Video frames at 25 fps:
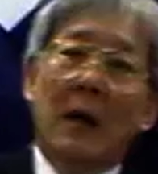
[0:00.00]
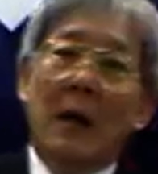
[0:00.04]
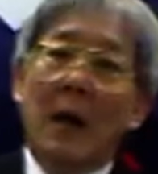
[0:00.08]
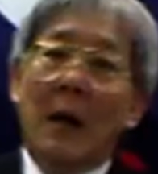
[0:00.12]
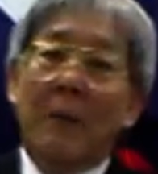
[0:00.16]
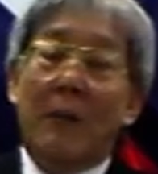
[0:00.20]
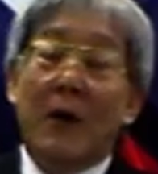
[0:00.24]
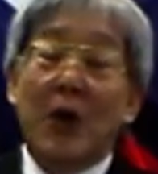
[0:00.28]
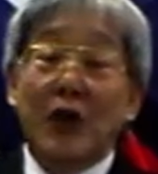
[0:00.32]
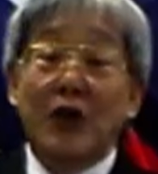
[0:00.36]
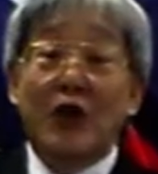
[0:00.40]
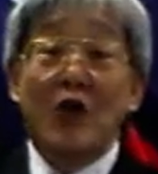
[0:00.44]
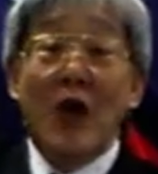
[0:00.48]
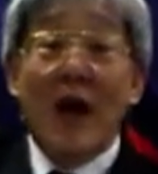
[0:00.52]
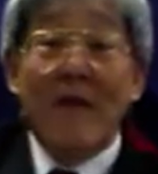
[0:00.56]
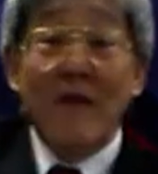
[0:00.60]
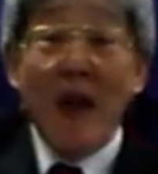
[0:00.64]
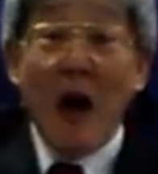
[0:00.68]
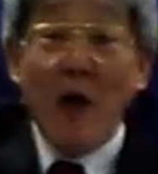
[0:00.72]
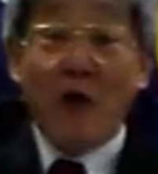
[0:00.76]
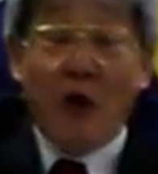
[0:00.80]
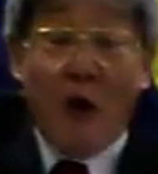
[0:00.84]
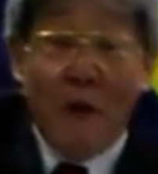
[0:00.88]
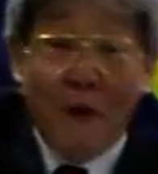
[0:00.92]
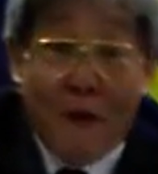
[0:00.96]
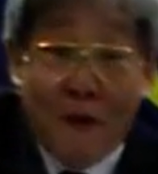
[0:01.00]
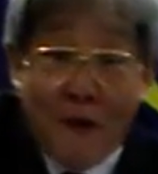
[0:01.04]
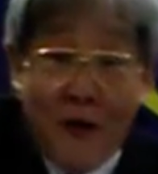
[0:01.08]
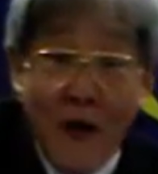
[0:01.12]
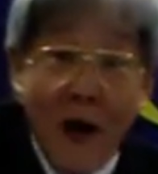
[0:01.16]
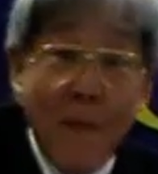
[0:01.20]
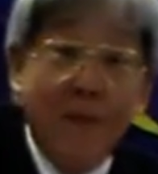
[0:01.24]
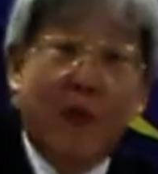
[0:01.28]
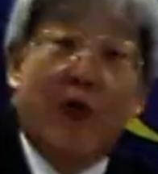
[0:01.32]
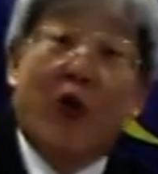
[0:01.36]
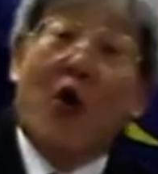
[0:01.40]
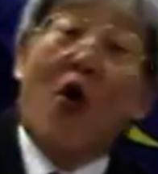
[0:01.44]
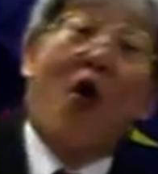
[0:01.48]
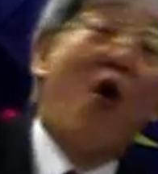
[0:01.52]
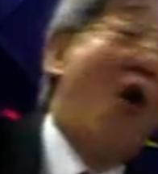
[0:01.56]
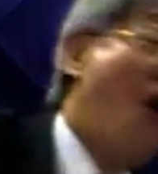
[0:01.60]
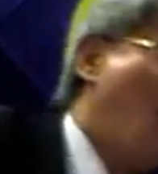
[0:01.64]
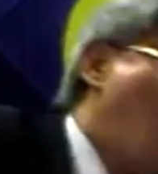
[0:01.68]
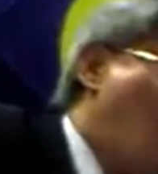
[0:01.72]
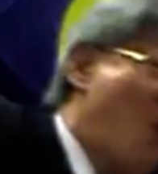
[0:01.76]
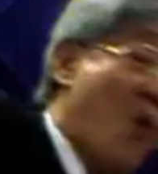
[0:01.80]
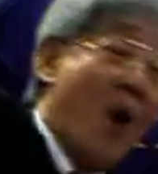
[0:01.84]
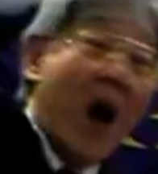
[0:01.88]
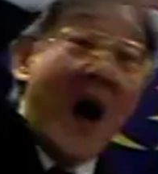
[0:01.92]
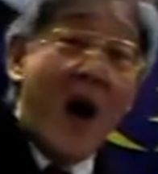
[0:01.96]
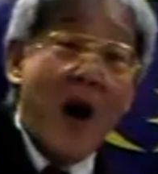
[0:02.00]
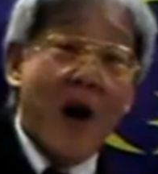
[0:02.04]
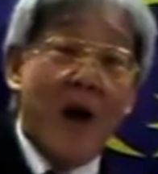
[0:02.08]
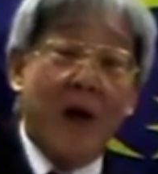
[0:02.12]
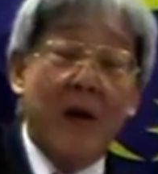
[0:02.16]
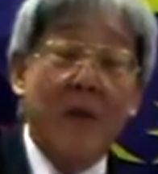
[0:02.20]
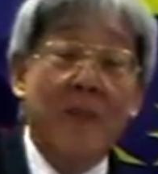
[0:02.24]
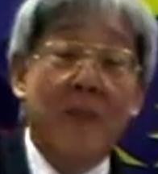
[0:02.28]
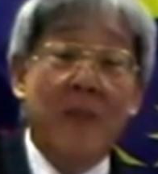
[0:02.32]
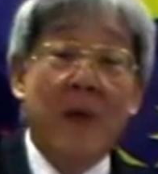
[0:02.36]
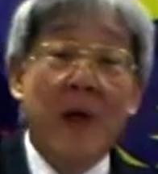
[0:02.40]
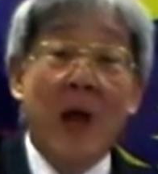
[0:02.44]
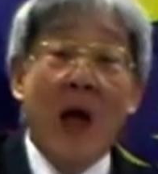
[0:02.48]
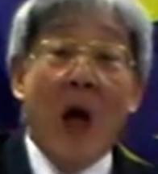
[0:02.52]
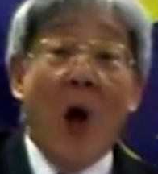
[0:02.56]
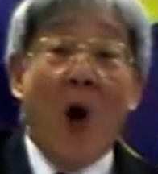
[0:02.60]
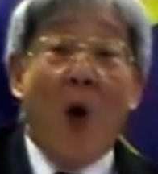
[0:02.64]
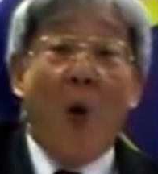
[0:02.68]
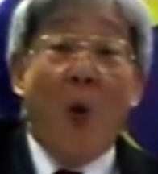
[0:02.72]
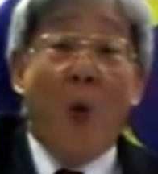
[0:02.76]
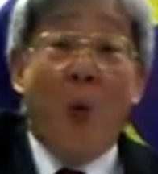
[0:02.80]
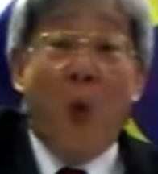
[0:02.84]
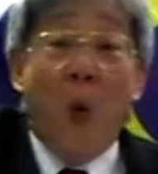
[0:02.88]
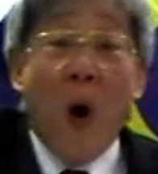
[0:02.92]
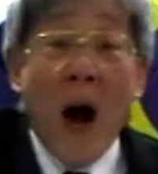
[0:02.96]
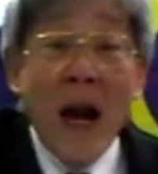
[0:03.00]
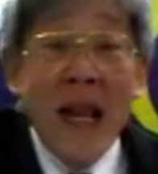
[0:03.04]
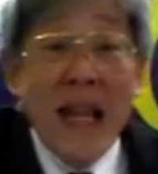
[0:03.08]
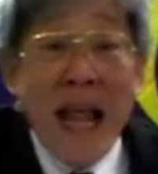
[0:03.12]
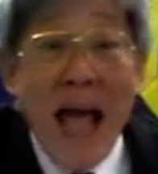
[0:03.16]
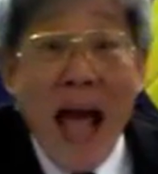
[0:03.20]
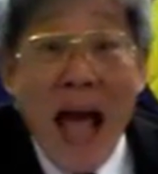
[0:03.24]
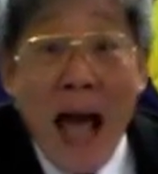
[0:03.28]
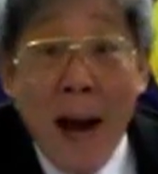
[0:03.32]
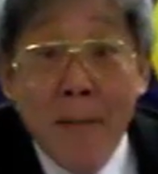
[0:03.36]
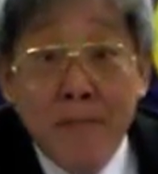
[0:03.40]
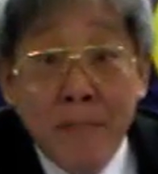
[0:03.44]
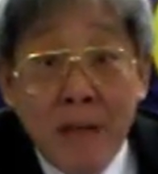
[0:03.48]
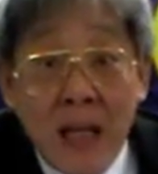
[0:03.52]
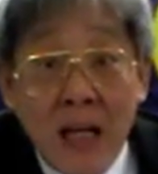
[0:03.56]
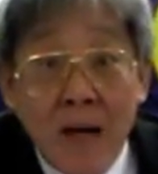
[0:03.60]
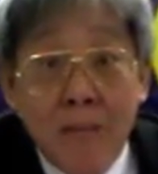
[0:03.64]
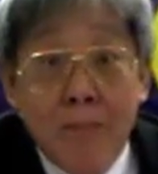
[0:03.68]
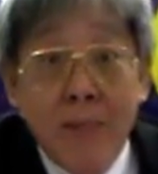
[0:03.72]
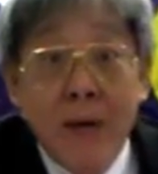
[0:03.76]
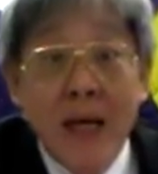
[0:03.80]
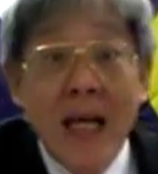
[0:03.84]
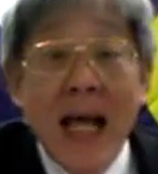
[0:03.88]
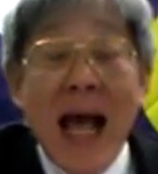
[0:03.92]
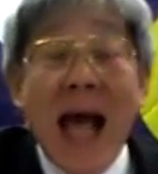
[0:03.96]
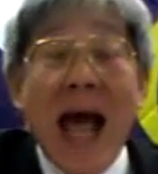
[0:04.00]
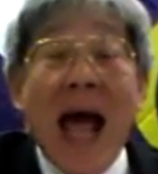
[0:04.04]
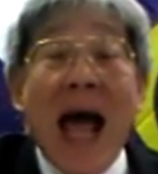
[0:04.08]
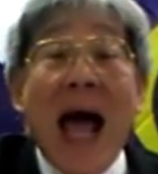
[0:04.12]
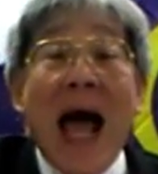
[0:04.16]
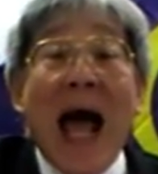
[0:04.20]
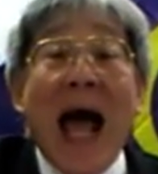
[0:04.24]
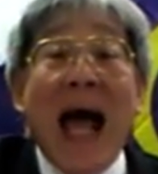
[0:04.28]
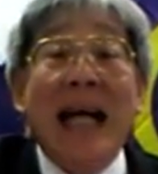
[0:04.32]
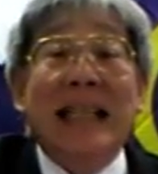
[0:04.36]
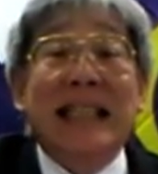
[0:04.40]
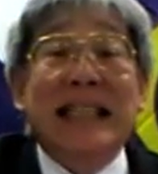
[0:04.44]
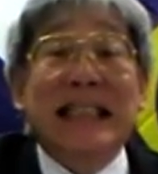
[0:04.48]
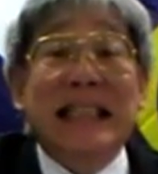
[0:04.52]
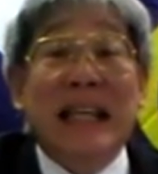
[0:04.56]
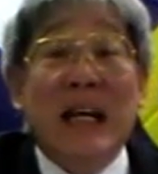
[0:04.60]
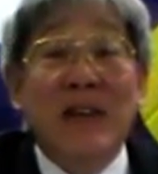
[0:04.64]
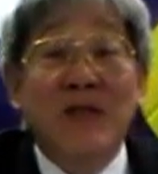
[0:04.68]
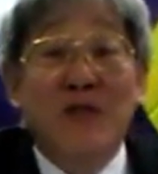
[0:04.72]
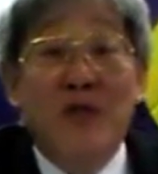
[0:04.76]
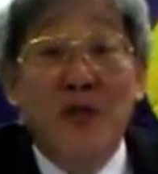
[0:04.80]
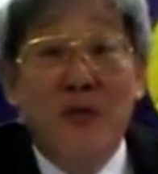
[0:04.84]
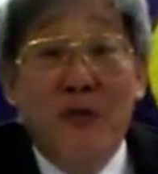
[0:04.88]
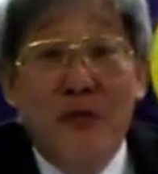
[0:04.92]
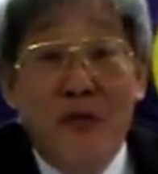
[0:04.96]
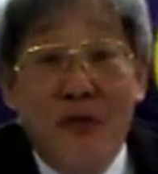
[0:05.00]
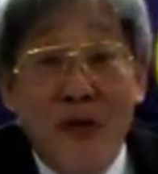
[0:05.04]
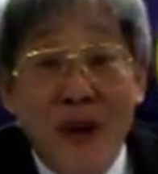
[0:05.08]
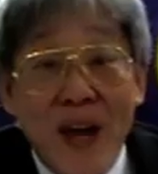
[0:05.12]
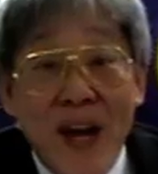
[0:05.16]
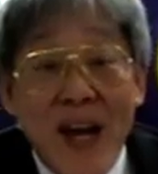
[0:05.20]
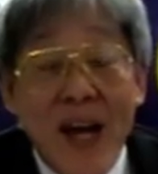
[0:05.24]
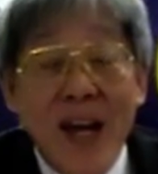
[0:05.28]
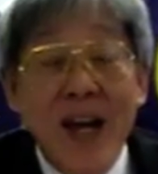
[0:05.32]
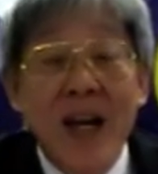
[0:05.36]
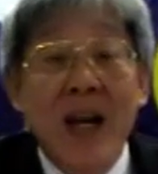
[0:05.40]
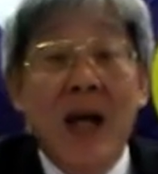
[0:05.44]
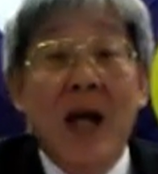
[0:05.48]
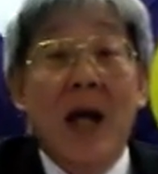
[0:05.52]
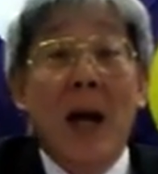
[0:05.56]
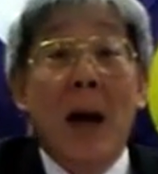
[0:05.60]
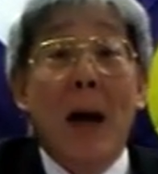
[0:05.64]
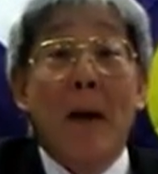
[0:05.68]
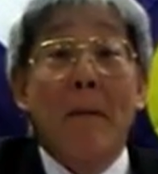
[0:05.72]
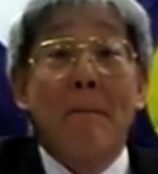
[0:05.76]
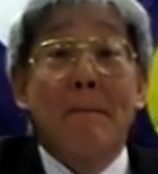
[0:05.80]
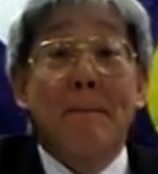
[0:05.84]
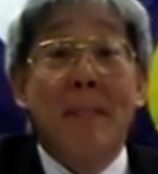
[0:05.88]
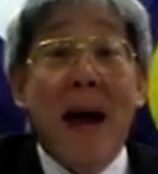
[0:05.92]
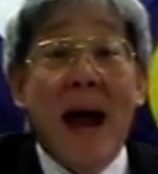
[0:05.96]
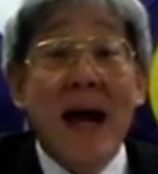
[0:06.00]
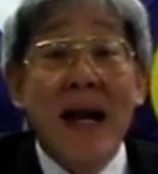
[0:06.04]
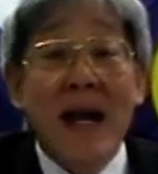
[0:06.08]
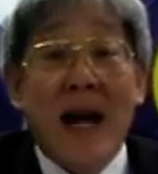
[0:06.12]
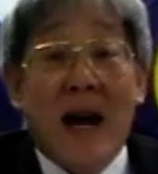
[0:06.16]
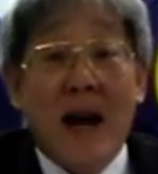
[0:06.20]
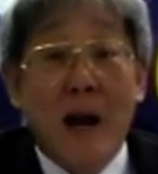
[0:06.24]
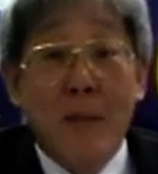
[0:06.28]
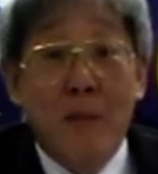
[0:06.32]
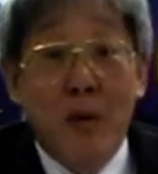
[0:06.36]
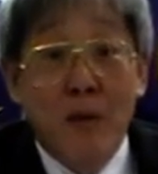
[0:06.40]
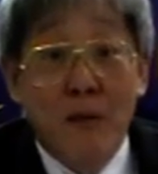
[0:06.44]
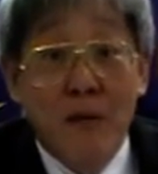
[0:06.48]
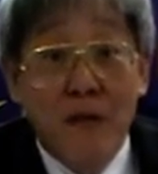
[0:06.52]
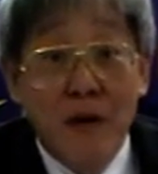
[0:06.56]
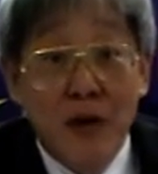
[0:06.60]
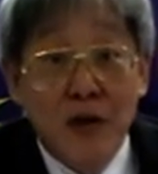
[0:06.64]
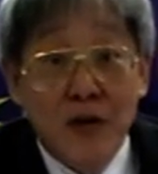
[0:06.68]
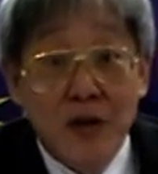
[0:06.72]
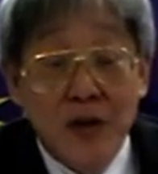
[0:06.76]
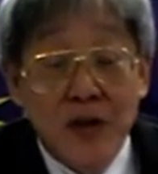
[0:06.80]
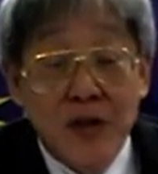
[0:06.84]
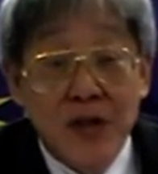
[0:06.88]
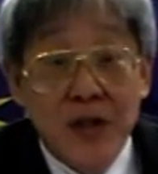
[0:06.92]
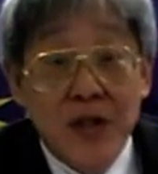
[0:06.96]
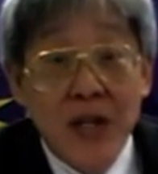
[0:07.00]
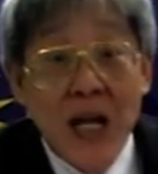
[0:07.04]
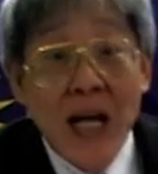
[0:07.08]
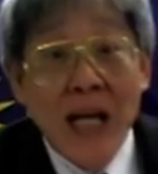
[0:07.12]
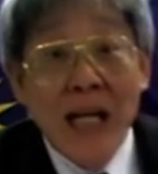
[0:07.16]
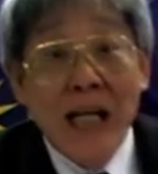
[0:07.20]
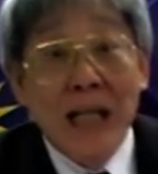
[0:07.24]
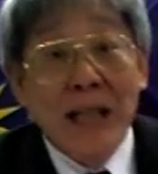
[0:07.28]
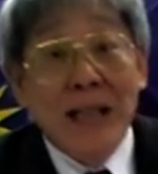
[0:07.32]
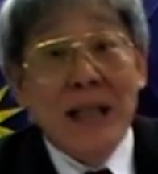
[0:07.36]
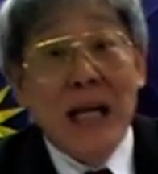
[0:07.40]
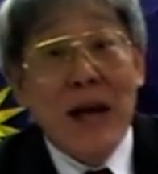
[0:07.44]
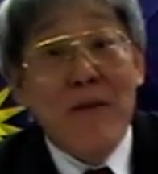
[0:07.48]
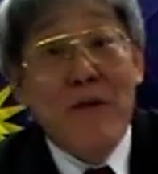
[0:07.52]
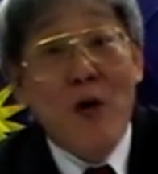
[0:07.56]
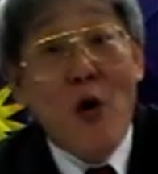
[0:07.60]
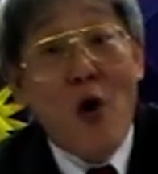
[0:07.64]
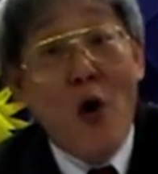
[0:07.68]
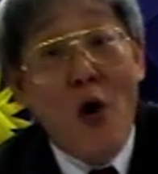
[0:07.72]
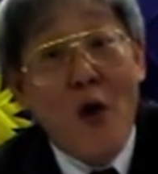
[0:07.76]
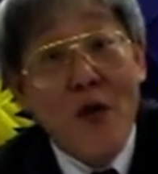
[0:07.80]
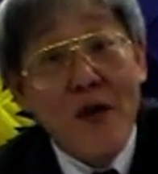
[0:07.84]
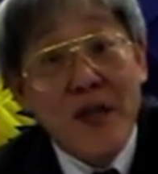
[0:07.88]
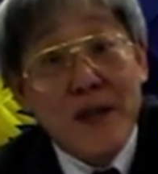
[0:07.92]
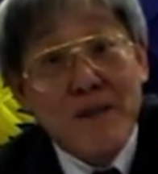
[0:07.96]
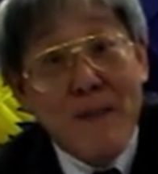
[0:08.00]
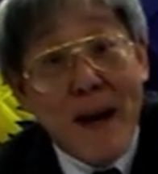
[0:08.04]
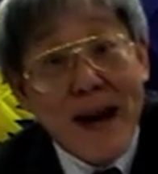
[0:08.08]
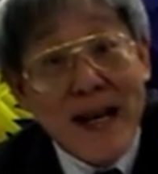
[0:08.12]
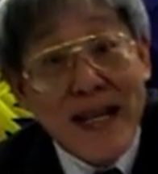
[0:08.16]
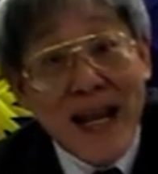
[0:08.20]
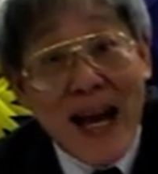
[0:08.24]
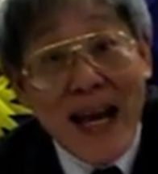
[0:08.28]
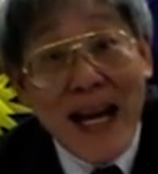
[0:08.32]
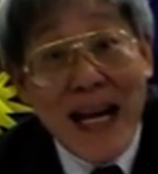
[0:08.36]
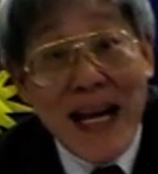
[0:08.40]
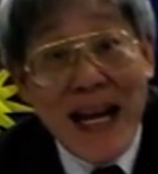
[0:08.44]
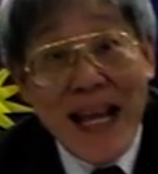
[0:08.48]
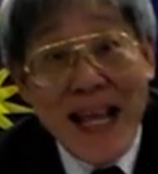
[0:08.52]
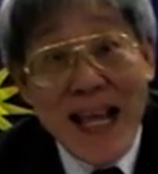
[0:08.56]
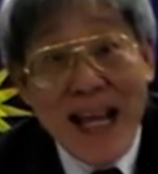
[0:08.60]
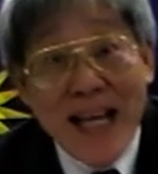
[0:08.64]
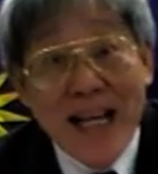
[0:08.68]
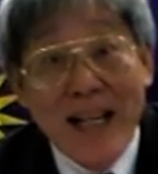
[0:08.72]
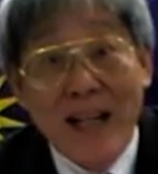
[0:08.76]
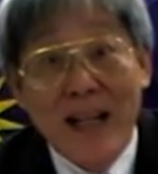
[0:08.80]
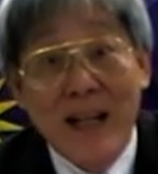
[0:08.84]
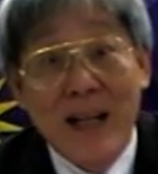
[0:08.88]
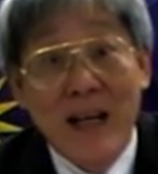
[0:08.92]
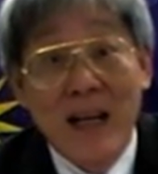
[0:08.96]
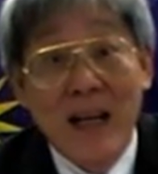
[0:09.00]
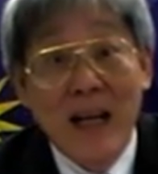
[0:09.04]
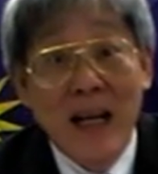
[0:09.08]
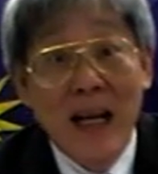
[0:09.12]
Because you have now confirmed to the whole world what MDB has contravened Bank Negara provisions. Therefore, all these monies are illegal.